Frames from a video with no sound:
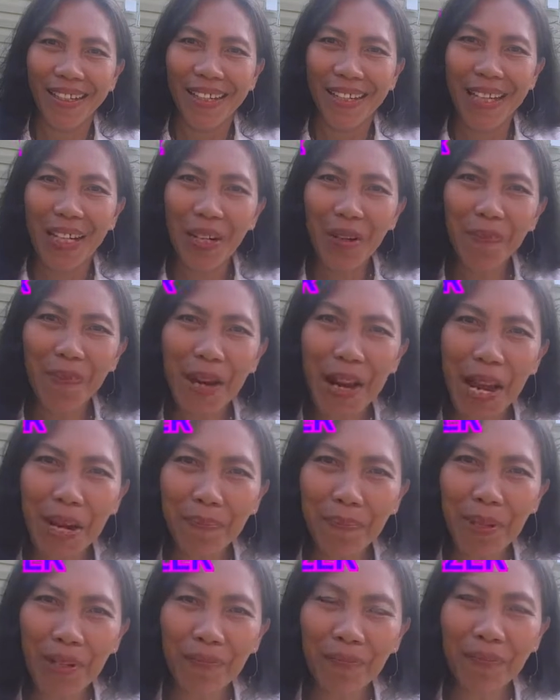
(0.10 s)
Hello my
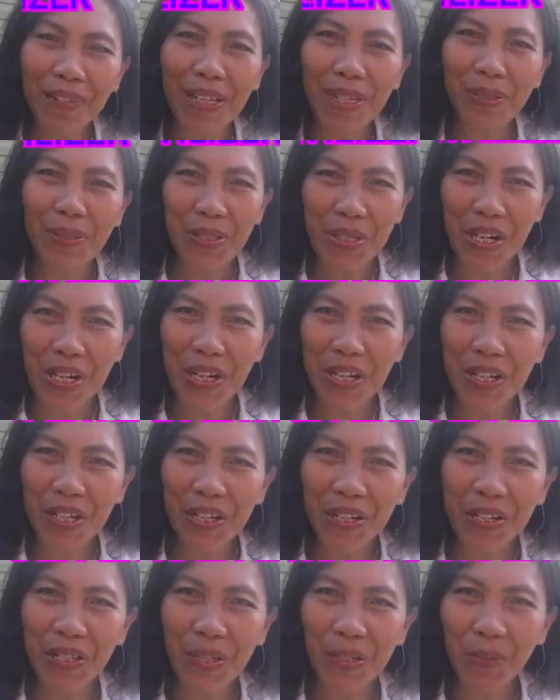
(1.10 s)
happy fellow
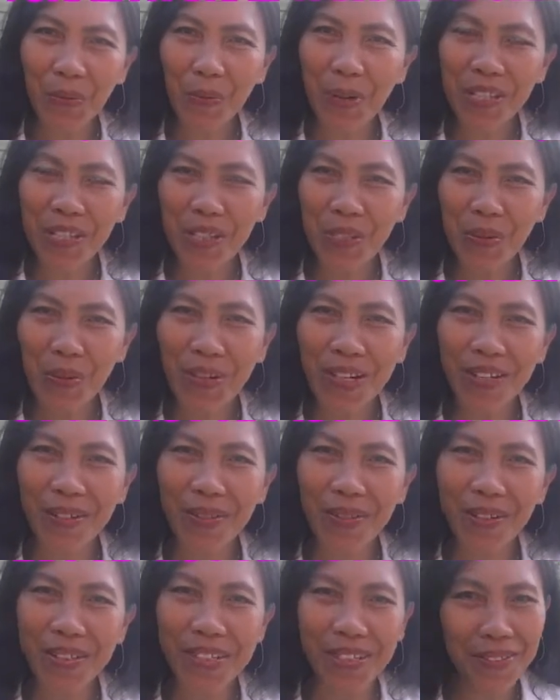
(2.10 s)
gardener, what's going
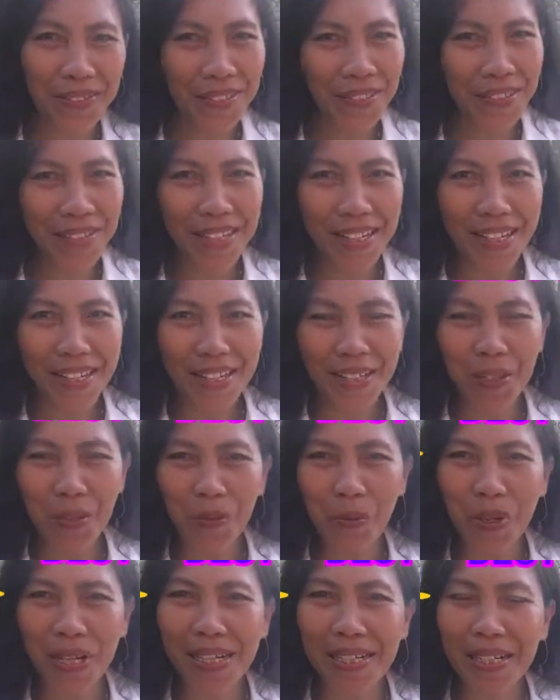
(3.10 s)
on down there guys?
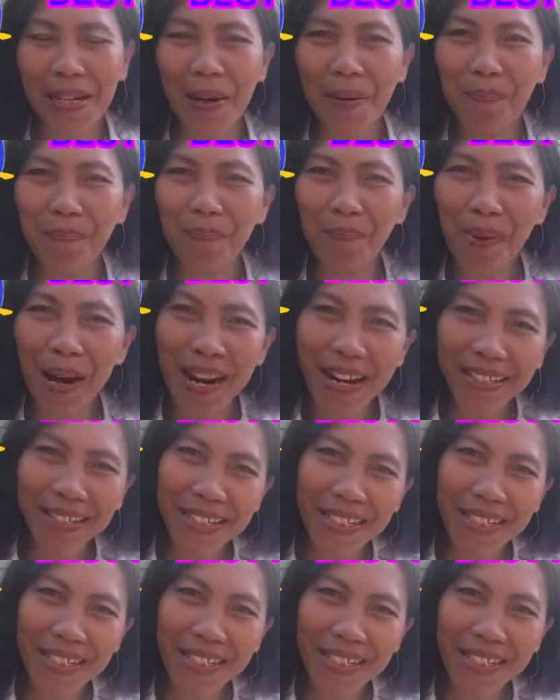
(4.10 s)
Welcome back.